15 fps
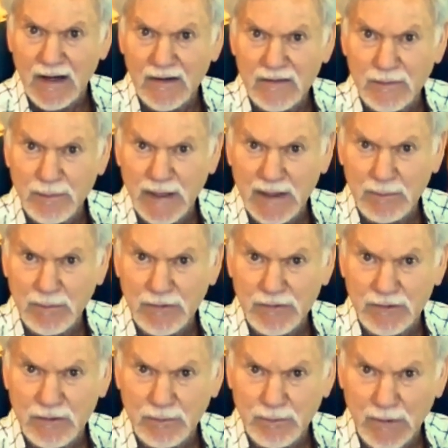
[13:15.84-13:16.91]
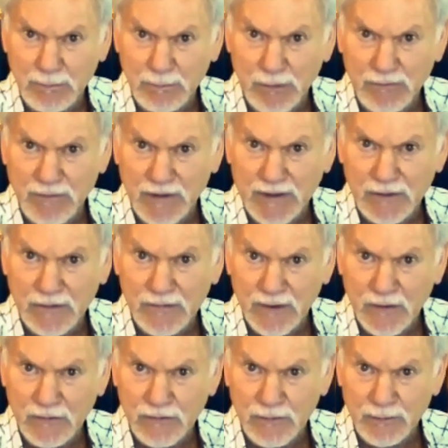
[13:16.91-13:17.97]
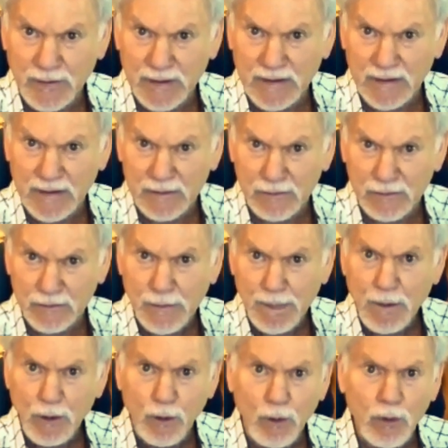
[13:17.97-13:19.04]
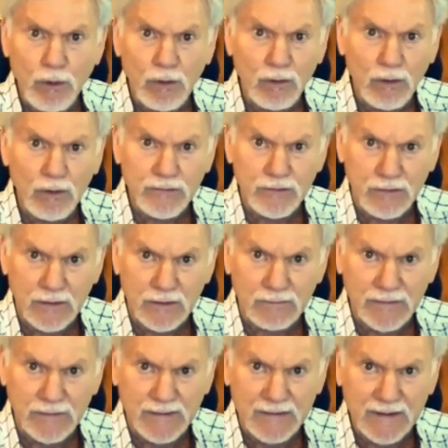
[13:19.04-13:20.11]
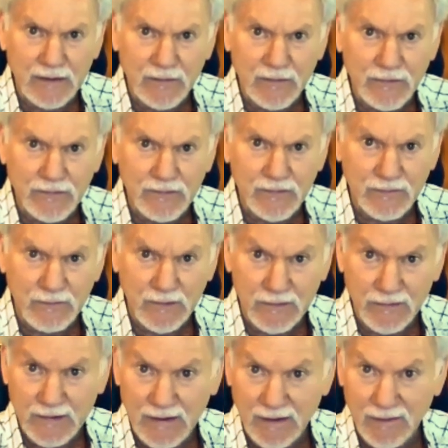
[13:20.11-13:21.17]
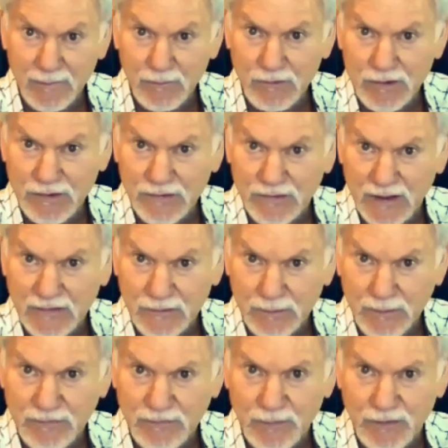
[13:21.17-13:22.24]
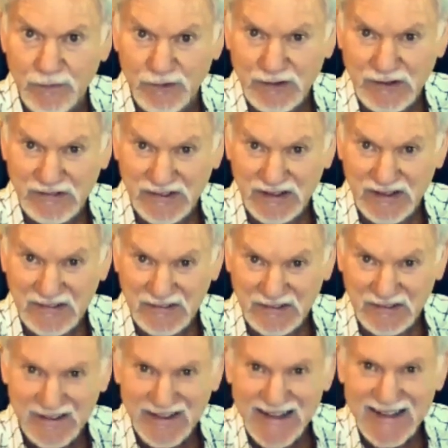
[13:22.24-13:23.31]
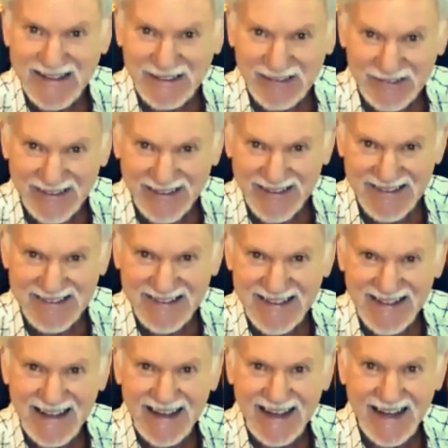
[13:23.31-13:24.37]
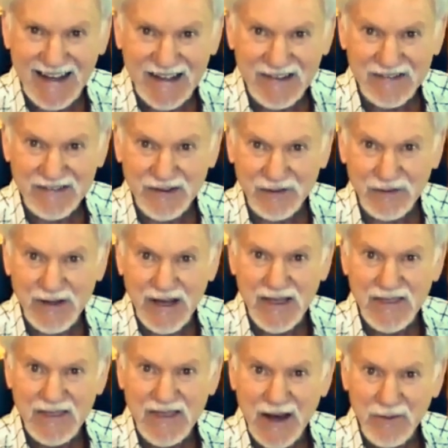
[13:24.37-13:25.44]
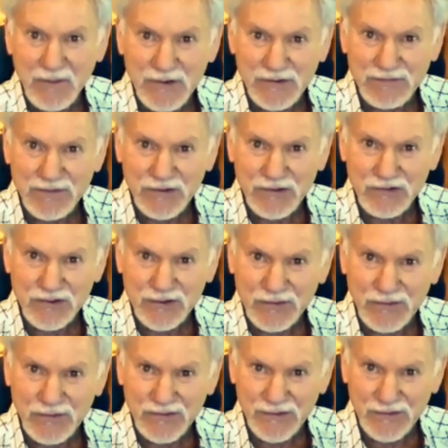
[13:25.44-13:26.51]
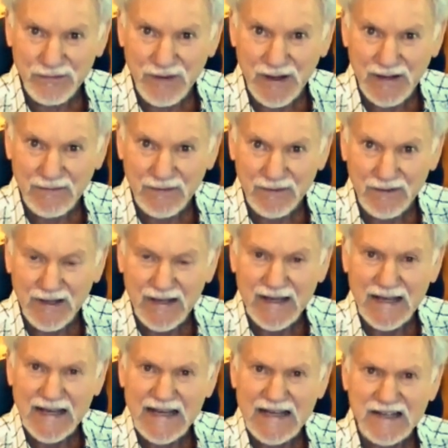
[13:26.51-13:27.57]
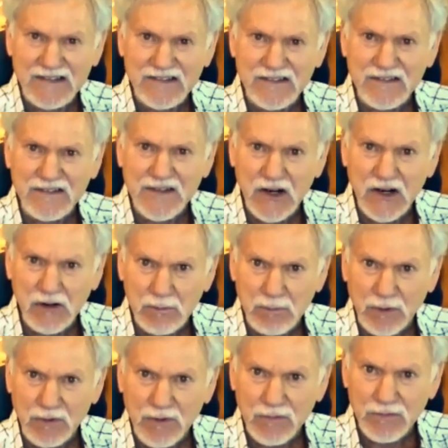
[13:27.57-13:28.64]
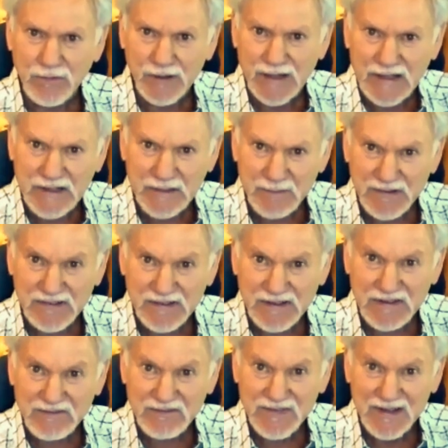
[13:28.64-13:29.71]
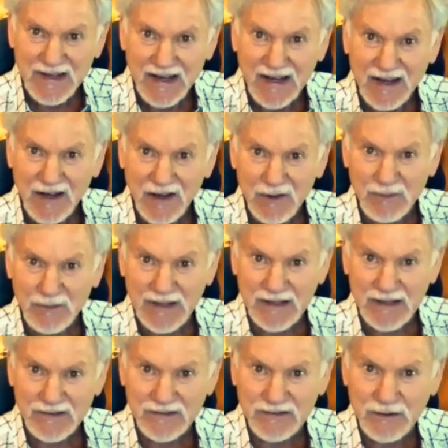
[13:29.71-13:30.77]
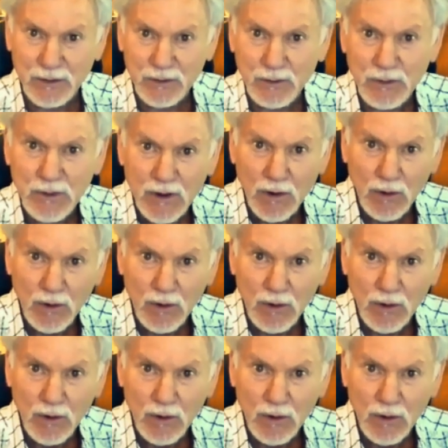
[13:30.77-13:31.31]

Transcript: to be able to prevent ourselves from being killed, or alternatively to kill the criticizer before the criticizer killed us. And so that was functional for survival. It is terrible for intimacy. And so